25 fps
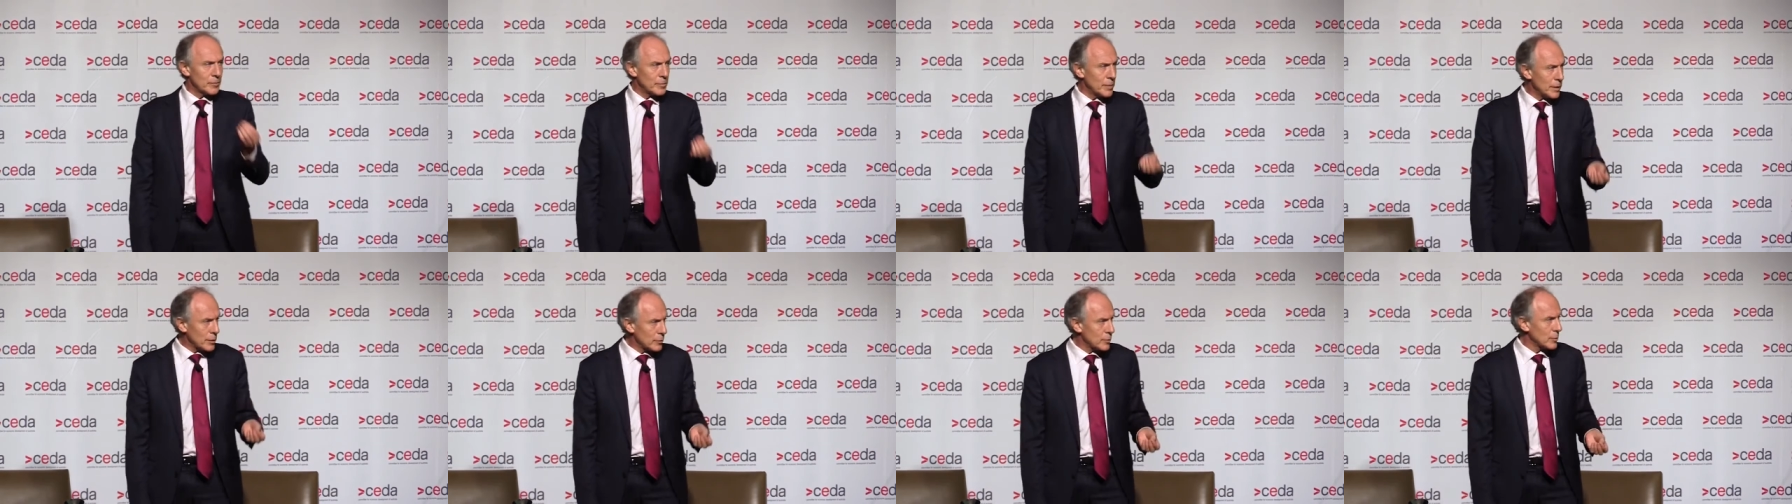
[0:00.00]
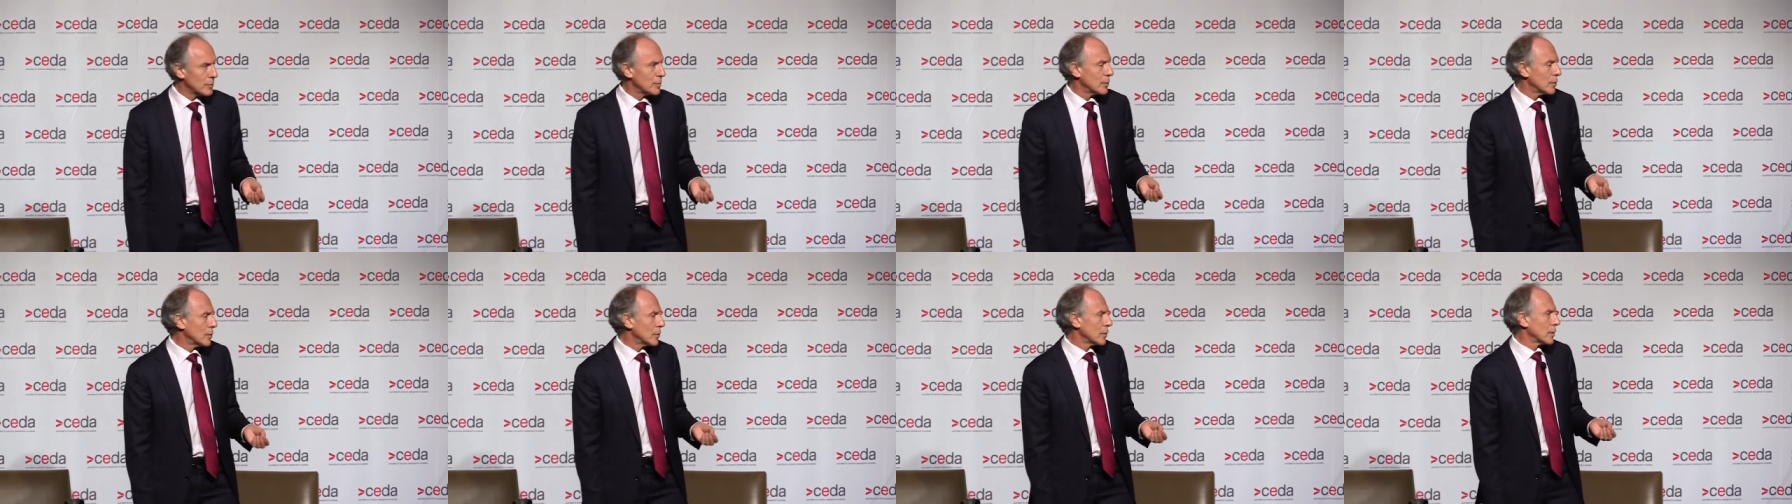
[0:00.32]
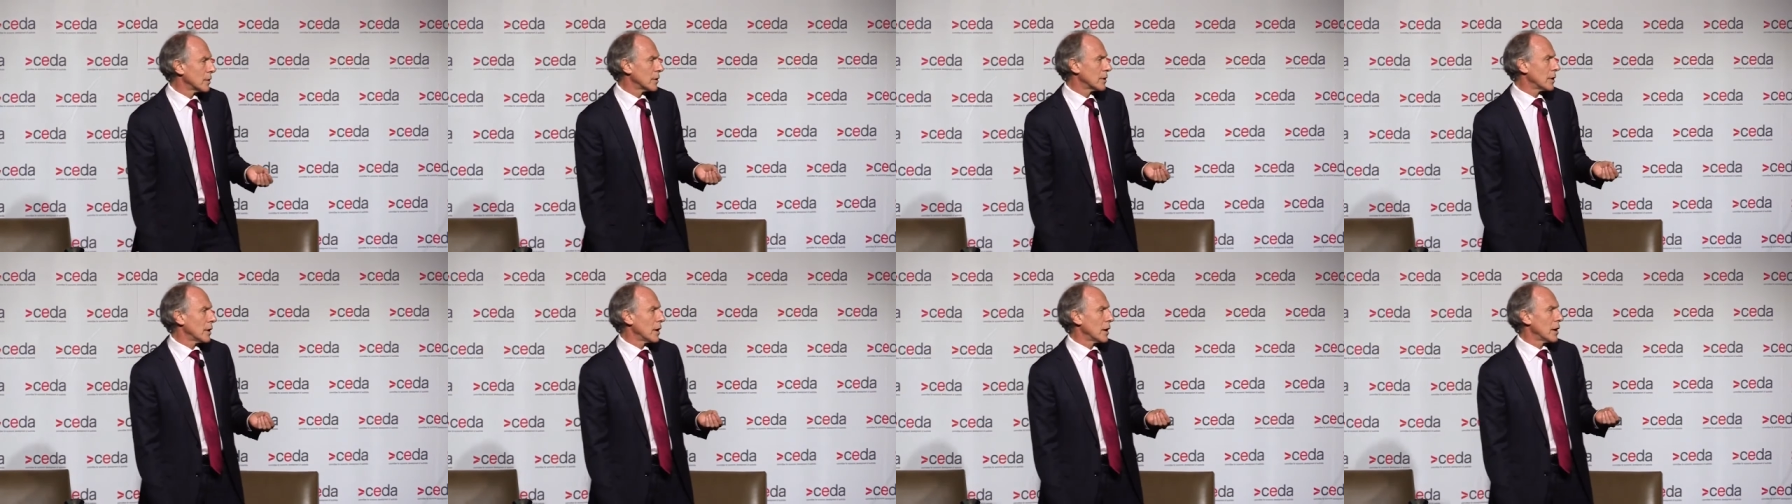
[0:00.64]
a big
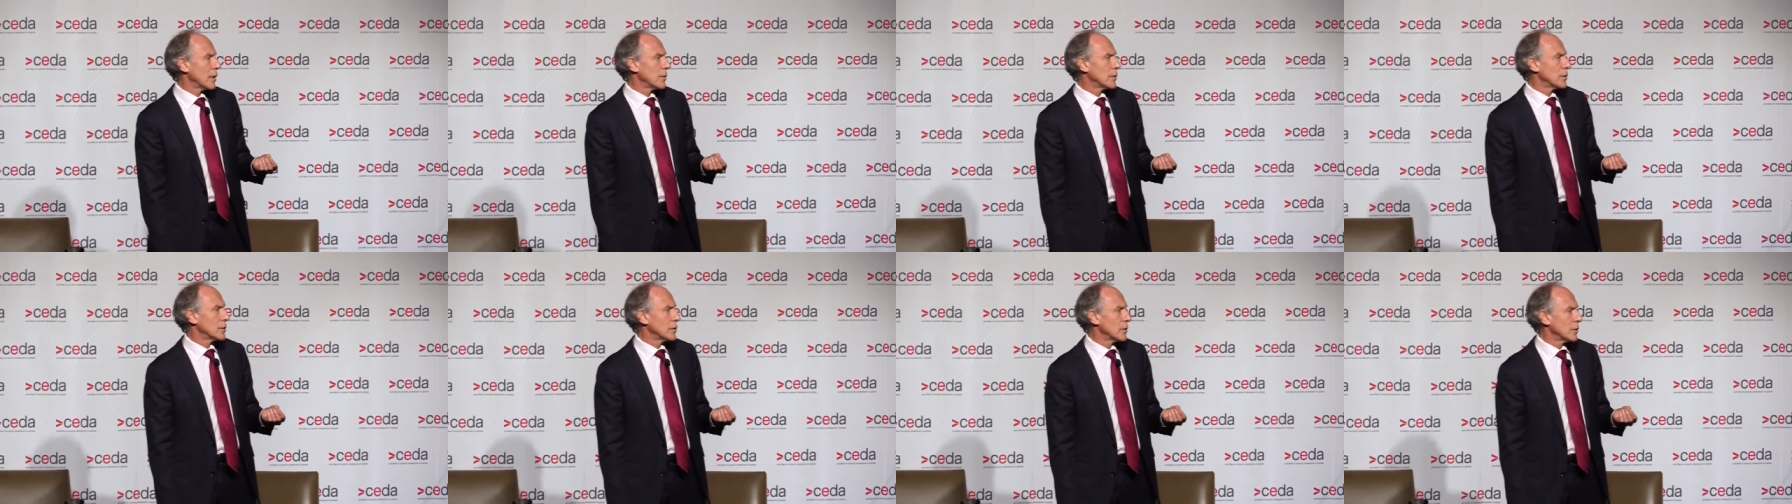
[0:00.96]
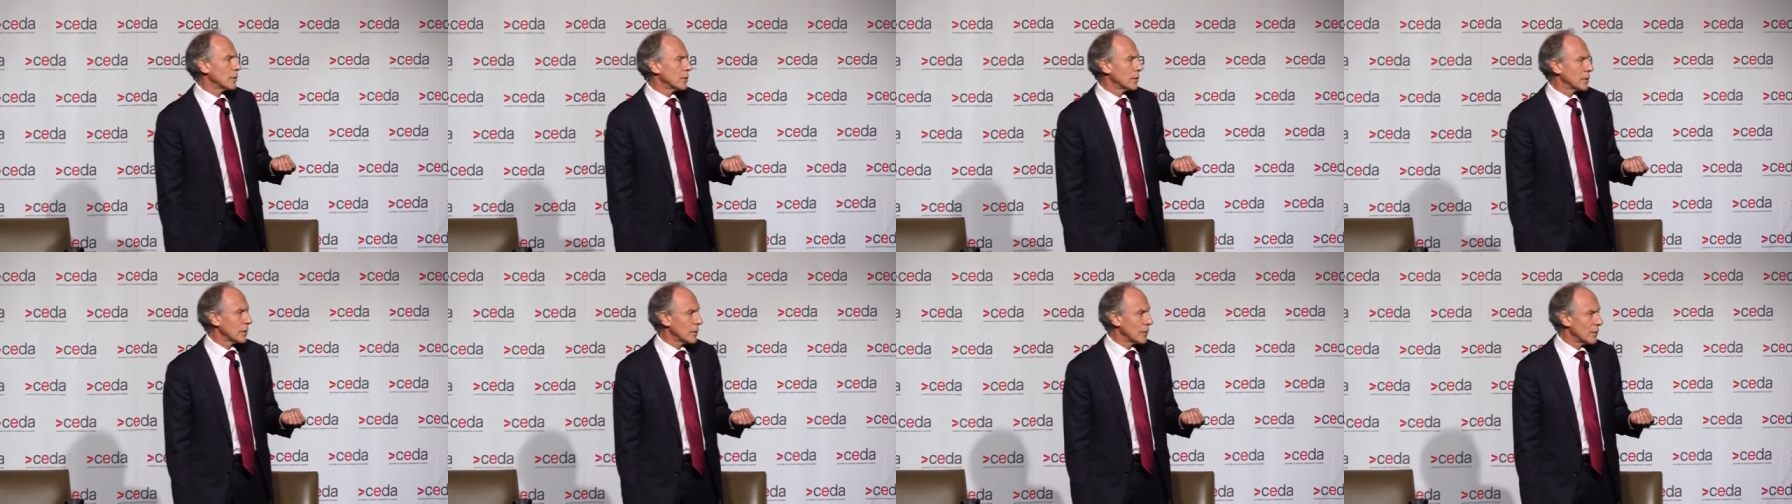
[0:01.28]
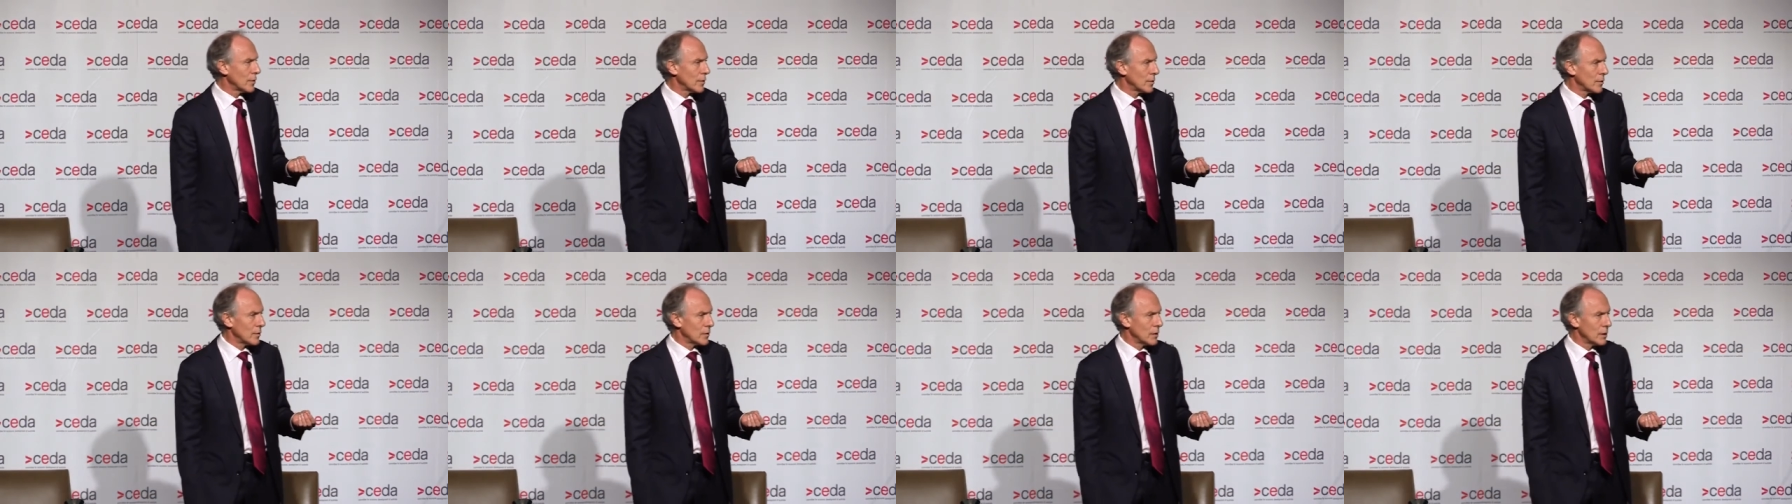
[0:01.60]
report on hydrogen earlier
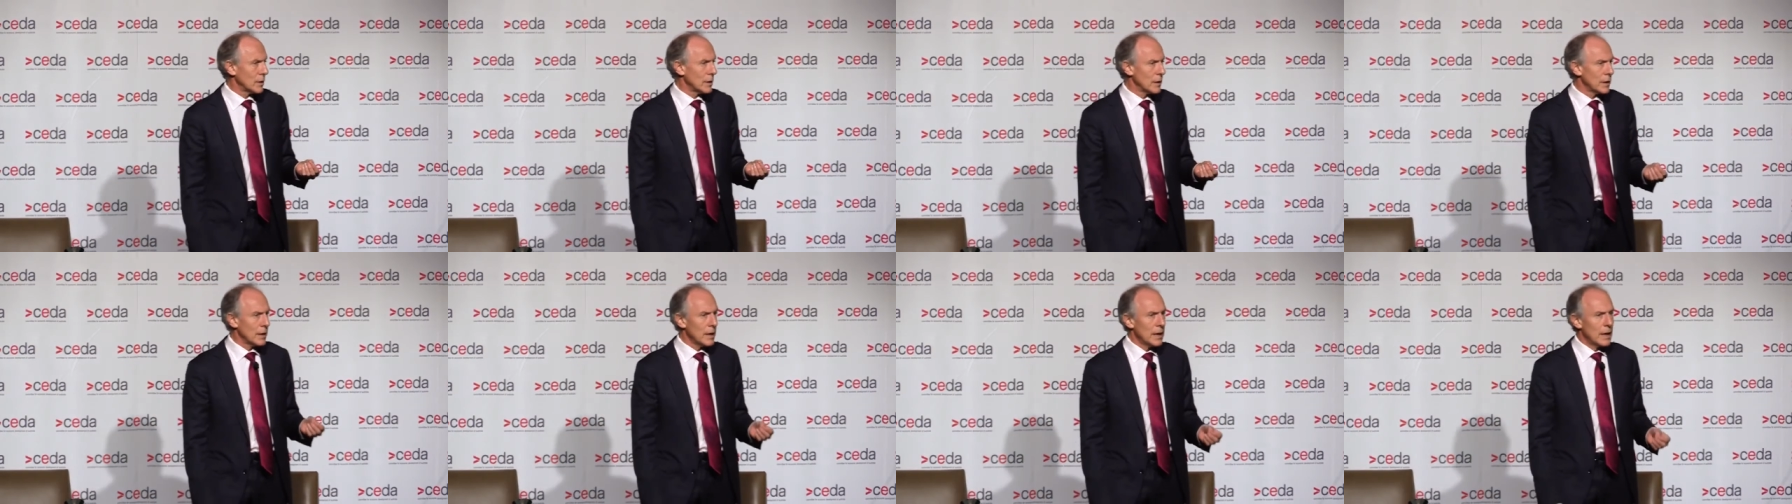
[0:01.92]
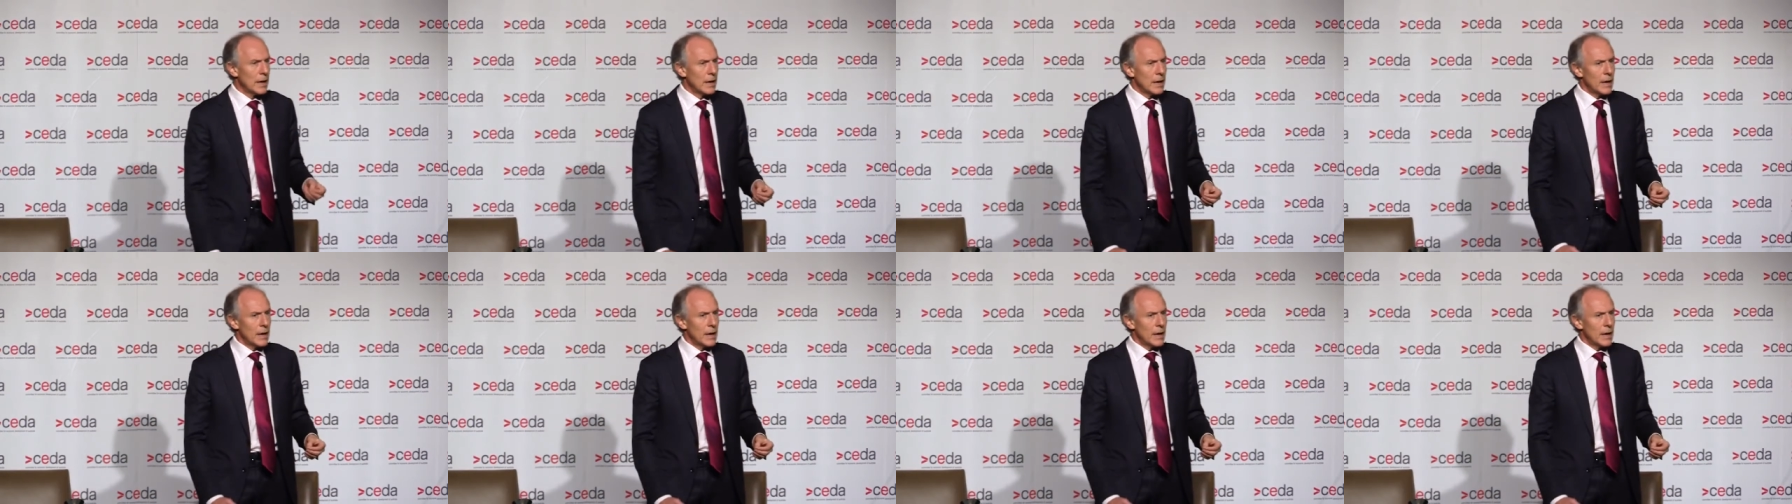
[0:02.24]
this year,